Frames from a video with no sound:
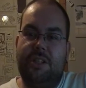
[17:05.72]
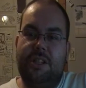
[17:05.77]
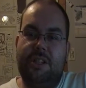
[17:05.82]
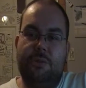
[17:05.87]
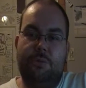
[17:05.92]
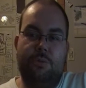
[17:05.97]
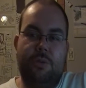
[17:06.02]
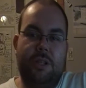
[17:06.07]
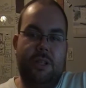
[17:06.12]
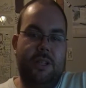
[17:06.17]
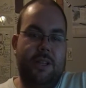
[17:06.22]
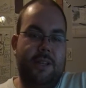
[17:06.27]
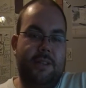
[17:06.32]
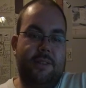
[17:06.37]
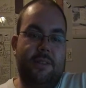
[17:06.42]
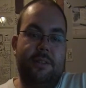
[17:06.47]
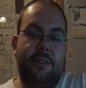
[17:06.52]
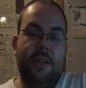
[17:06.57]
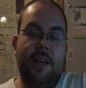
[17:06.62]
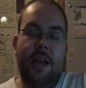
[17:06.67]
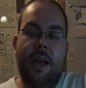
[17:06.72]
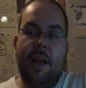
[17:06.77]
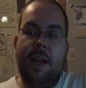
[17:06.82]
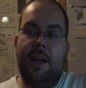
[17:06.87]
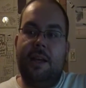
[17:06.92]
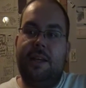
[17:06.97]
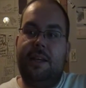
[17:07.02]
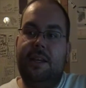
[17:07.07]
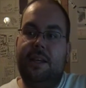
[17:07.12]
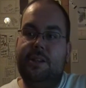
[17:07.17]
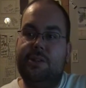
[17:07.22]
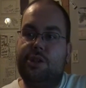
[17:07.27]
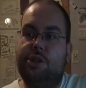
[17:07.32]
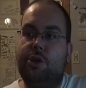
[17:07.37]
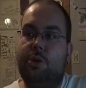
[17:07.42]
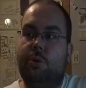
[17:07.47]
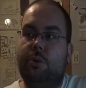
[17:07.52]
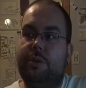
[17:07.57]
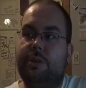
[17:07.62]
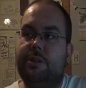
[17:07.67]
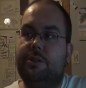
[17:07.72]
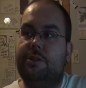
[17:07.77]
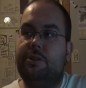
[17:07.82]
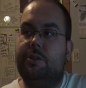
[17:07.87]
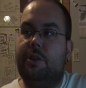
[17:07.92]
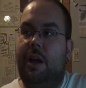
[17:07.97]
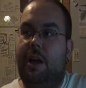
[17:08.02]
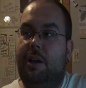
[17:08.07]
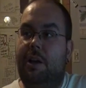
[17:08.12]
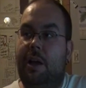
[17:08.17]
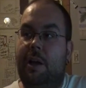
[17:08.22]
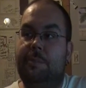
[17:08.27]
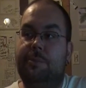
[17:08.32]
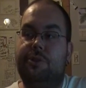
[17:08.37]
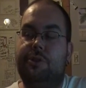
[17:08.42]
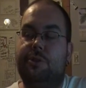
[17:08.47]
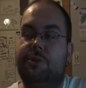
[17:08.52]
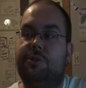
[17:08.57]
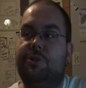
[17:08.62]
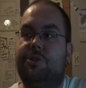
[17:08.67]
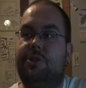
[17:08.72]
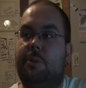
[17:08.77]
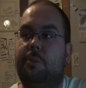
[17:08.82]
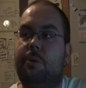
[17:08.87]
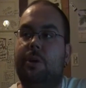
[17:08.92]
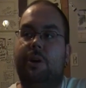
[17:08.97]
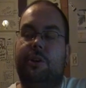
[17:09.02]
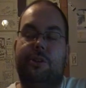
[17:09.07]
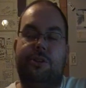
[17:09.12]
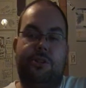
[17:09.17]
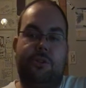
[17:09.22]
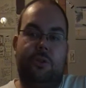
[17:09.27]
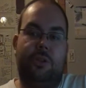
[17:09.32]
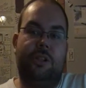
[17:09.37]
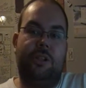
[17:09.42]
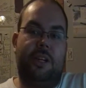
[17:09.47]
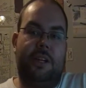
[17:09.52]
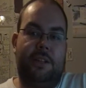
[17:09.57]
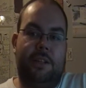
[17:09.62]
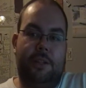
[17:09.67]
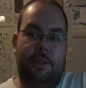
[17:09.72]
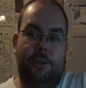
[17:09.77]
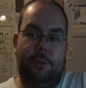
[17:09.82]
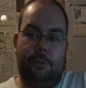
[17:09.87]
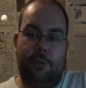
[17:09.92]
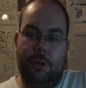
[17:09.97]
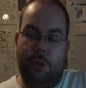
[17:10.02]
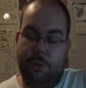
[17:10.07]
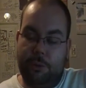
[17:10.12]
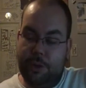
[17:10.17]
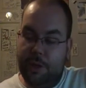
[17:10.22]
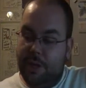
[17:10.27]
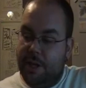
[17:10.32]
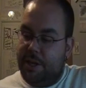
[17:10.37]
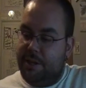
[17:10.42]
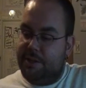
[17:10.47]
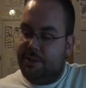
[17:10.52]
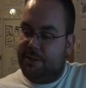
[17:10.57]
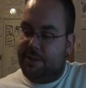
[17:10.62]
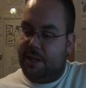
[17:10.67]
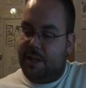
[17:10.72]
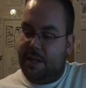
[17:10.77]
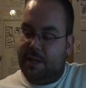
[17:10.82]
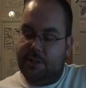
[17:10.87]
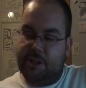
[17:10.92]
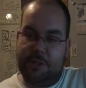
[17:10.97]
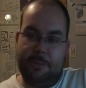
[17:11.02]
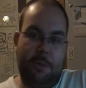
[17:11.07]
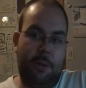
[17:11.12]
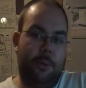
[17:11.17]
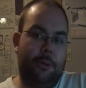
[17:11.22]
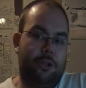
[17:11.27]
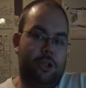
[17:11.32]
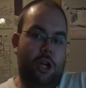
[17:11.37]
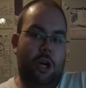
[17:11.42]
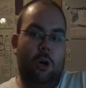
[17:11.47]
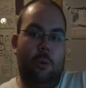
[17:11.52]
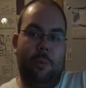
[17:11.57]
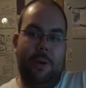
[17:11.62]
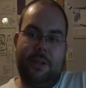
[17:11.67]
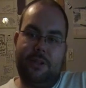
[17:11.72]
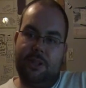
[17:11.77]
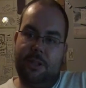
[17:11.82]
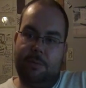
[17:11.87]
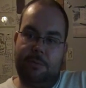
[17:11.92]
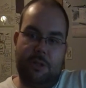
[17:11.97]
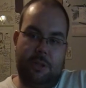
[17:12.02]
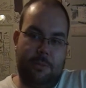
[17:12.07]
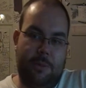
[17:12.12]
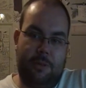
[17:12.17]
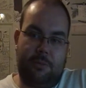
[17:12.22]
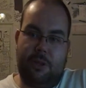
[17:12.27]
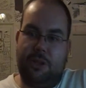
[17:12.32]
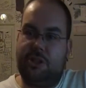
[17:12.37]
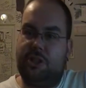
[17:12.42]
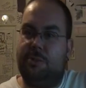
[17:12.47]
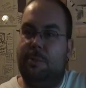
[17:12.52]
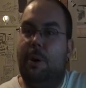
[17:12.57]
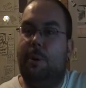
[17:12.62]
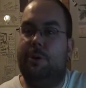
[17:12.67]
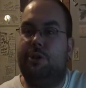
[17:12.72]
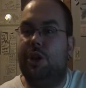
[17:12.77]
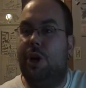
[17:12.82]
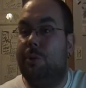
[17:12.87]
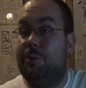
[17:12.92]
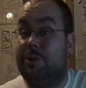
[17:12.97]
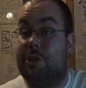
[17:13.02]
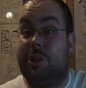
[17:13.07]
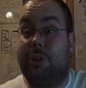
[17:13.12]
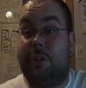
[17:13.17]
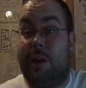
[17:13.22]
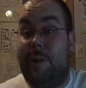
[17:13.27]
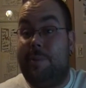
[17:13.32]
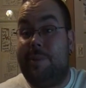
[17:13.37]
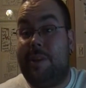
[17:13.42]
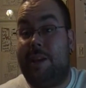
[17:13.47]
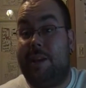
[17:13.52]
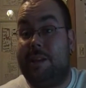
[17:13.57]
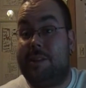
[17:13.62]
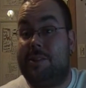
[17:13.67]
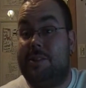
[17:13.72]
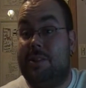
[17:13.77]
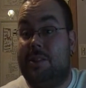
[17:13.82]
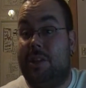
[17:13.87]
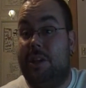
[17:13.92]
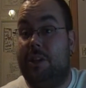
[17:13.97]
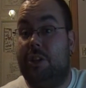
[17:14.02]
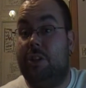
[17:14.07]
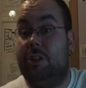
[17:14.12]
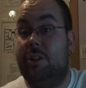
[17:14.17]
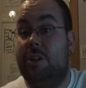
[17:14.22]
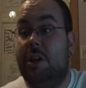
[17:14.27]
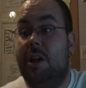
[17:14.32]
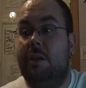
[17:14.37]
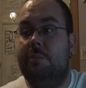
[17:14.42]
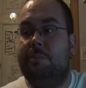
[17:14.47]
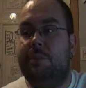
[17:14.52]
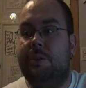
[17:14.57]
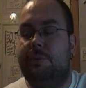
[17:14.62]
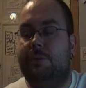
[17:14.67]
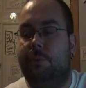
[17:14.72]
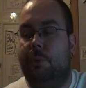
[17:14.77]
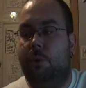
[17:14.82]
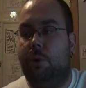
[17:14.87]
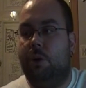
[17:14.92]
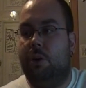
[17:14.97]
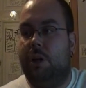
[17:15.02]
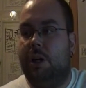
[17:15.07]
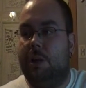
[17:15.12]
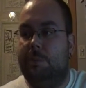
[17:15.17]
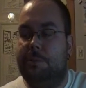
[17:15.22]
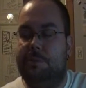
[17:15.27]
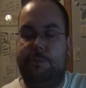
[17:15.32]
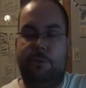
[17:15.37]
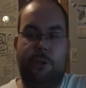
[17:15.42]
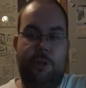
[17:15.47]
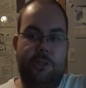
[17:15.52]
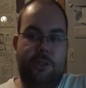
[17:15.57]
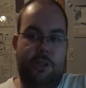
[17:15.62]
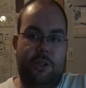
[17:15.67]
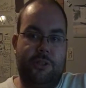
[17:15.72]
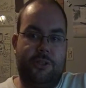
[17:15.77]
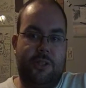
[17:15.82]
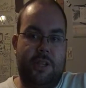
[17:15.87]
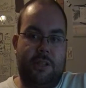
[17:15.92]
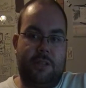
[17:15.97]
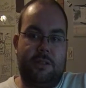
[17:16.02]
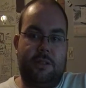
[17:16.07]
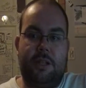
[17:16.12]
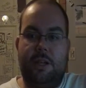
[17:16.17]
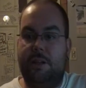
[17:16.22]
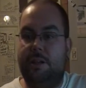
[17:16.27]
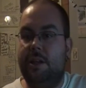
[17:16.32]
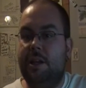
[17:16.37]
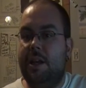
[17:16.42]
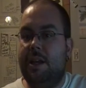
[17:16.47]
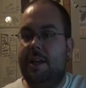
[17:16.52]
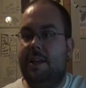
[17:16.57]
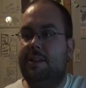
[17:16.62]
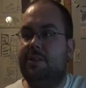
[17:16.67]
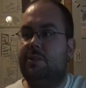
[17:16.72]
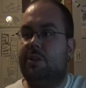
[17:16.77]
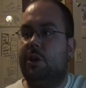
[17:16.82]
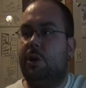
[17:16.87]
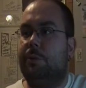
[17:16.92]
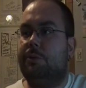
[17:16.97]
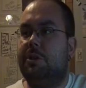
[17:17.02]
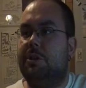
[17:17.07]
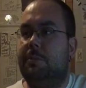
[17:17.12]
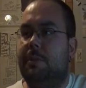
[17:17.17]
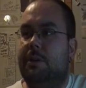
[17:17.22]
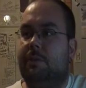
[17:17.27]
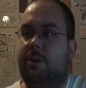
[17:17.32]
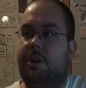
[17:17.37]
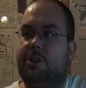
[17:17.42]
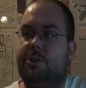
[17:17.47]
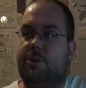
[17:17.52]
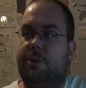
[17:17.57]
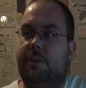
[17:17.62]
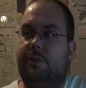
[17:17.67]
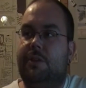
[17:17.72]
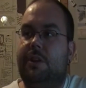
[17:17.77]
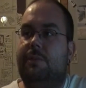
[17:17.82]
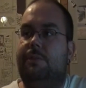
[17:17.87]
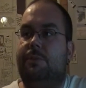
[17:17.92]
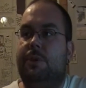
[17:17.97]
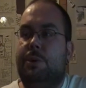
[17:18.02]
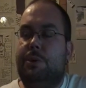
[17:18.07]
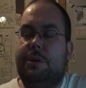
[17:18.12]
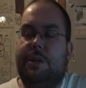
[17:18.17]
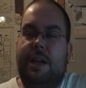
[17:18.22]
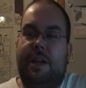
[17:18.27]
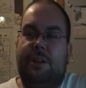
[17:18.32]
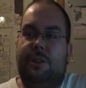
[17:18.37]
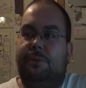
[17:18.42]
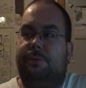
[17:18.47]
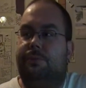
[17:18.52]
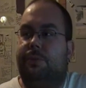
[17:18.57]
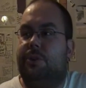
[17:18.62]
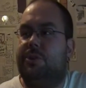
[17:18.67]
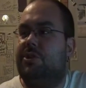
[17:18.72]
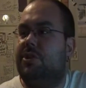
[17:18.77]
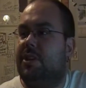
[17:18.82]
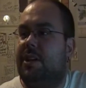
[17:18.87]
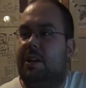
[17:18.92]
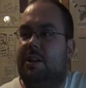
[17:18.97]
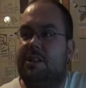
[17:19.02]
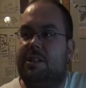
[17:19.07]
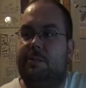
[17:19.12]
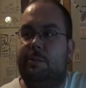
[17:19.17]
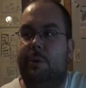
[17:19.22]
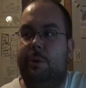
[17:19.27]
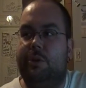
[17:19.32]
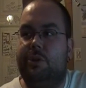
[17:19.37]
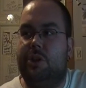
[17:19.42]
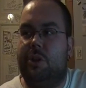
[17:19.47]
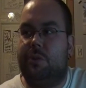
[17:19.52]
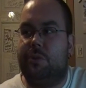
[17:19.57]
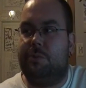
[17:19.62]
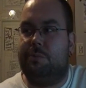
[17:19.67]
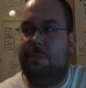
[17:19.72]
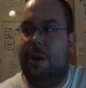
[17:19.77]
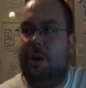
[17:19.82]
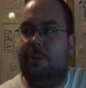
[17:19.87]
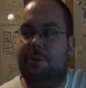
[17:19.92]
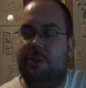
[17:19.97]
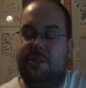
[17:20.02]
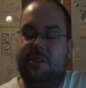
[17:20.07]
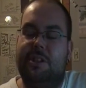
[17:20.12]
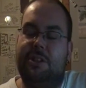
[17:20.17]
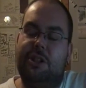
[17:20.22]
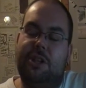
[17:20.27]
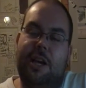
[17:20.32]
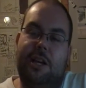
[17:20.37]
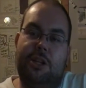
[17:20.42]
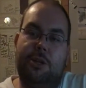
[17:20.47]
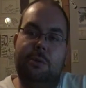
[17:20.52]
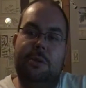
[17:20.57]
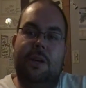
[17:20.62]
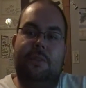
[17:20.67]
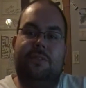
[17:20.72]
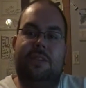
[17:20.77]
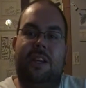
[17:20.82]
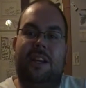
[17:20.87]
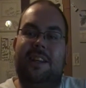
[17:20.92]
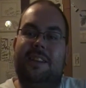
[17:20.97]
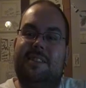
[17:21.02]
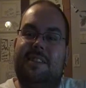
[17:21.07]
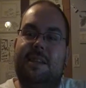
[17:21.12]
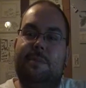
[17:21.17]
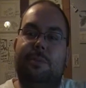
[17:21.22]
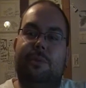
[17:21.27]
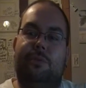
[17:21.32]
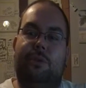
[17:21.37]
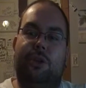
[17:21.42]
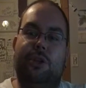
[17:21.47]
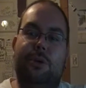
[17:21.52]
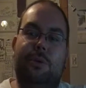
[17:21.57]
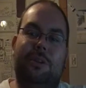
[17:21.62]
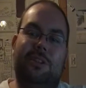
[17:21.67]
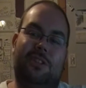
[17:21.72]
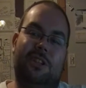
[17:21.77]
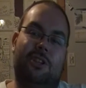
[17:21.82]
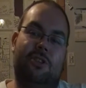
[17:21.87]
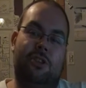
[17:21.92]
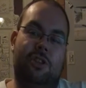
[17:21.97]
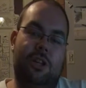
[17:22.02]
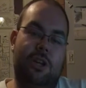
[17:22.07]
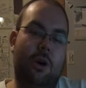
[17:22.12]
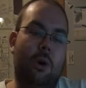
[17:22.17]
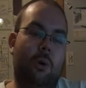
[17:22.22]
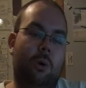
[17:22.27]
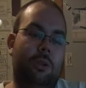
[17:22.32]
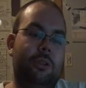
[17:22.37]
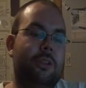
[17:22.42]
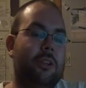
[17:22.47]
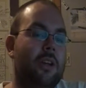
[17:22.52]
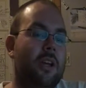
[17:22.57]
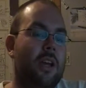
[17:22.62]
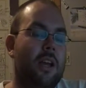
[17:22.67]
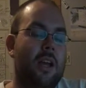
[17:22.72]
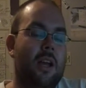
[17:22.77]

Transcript: He really isn't. He's going to, I'm sure somewhere in a storyline down the road, say Samoa Joe makes it up to the main roster. Samoa Joe is going to grab the NXT title before it's all said and done. He's going to go to the main roster, and if they feud again, the first thing out of Samoa Joe's mouth is like, yeah, you left NXT before you could touch any gold.